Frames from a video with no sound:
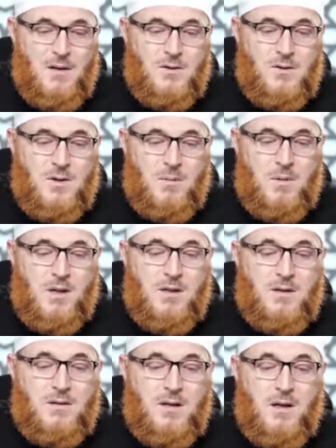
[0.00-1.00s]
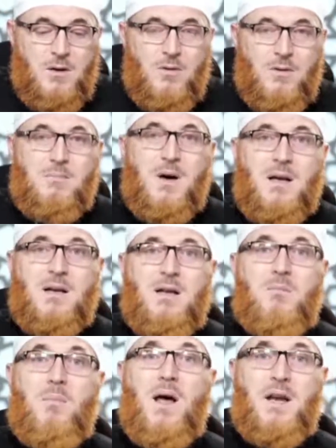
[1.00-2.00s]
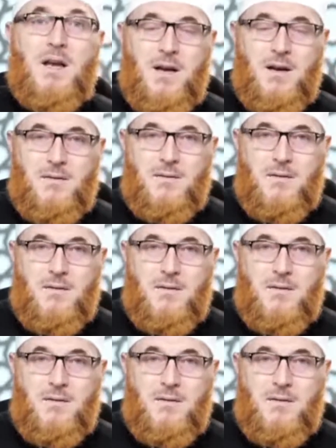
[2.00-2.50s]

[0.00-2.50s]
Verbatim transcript: So the brother said, on my dead body,